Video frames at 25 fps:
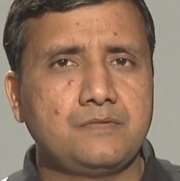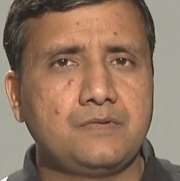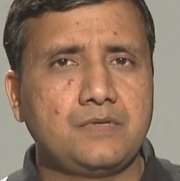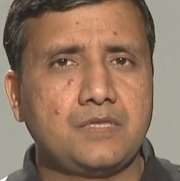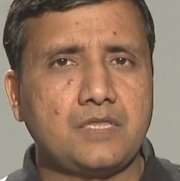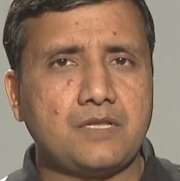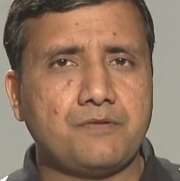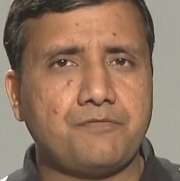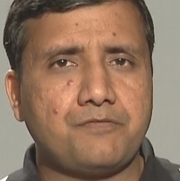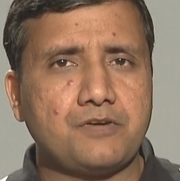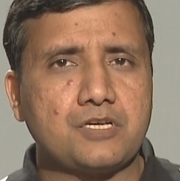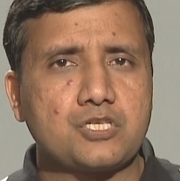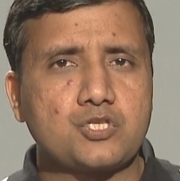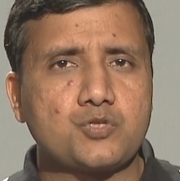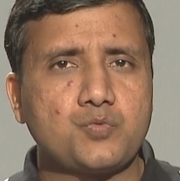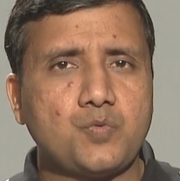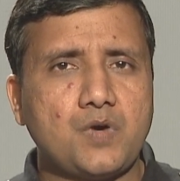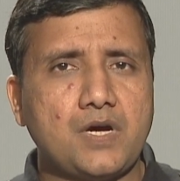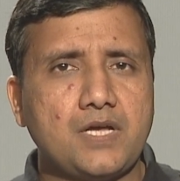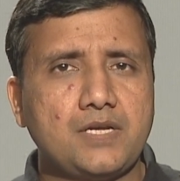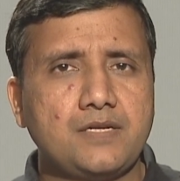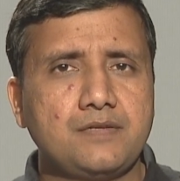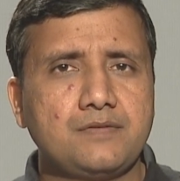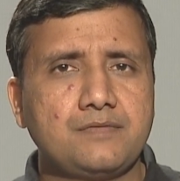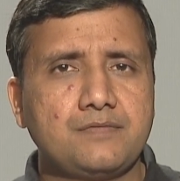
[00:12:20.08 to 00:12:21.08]
The first
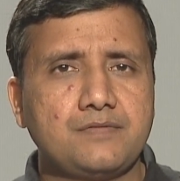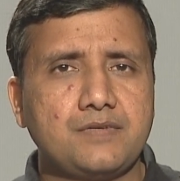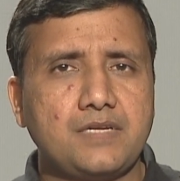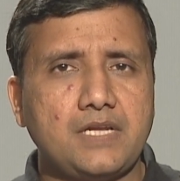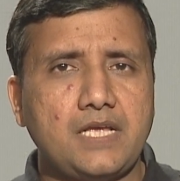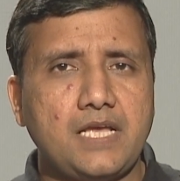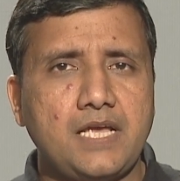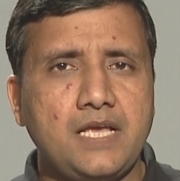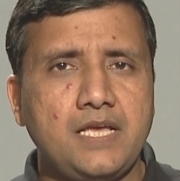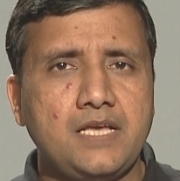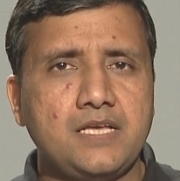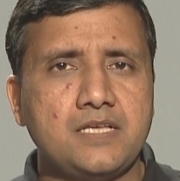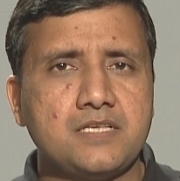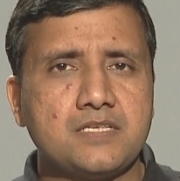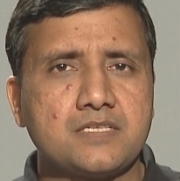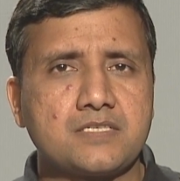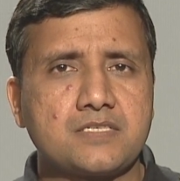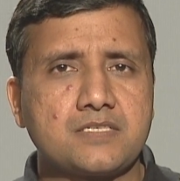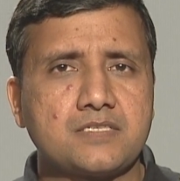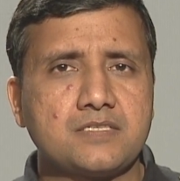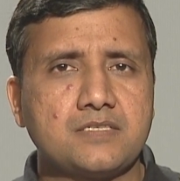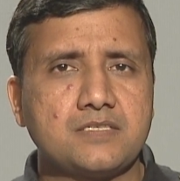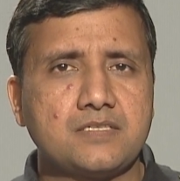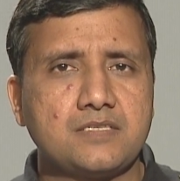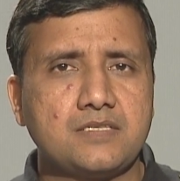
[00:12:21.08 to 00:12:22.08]
one
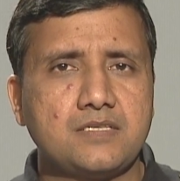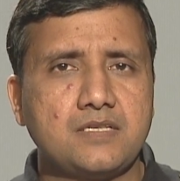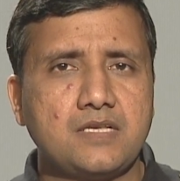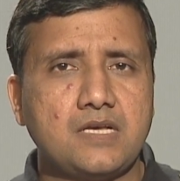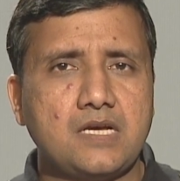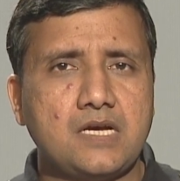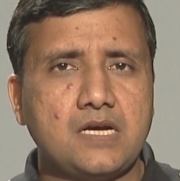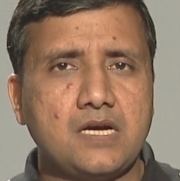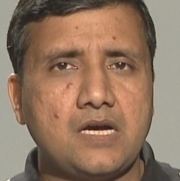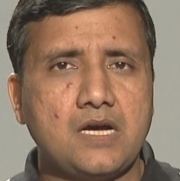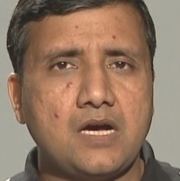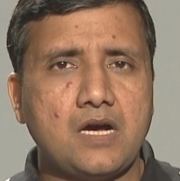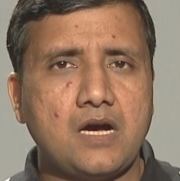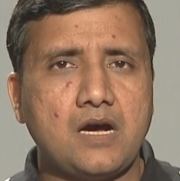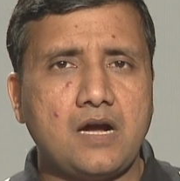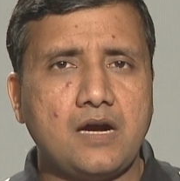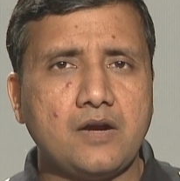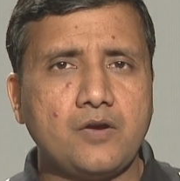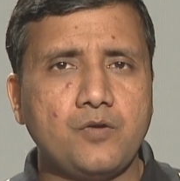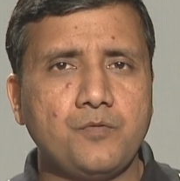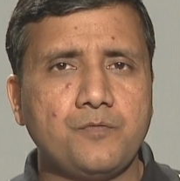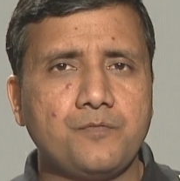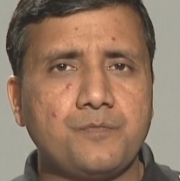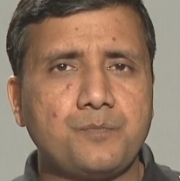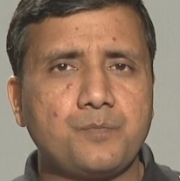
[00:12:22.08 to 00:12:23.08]
is
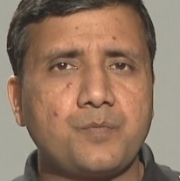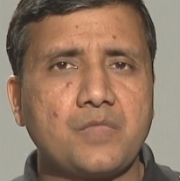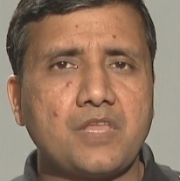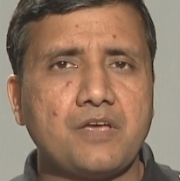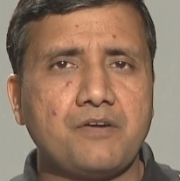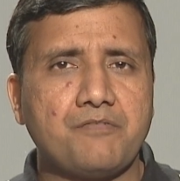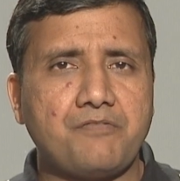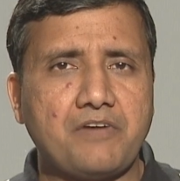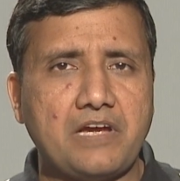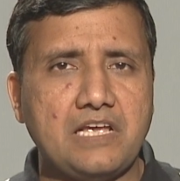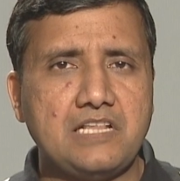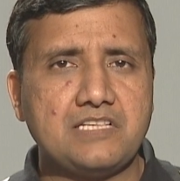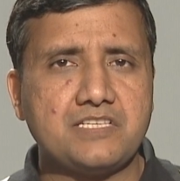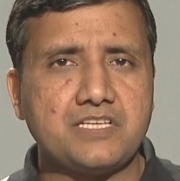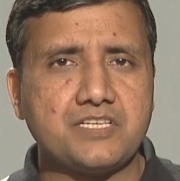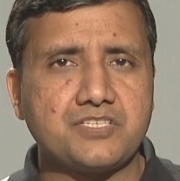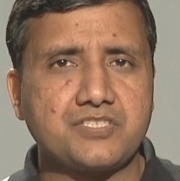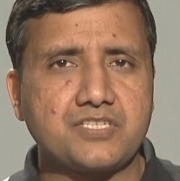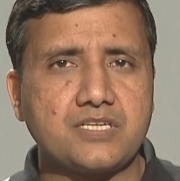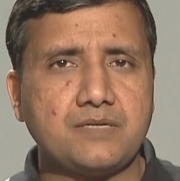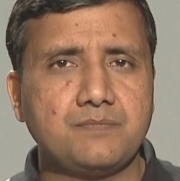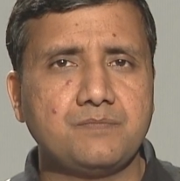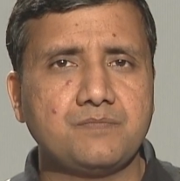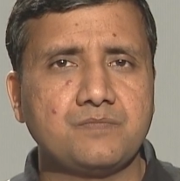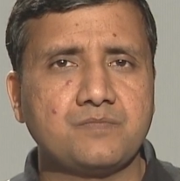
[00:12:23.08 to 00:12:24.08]
Hadoop file
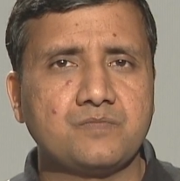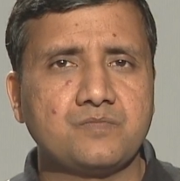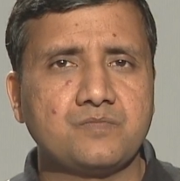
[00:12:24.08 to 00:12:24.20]
system,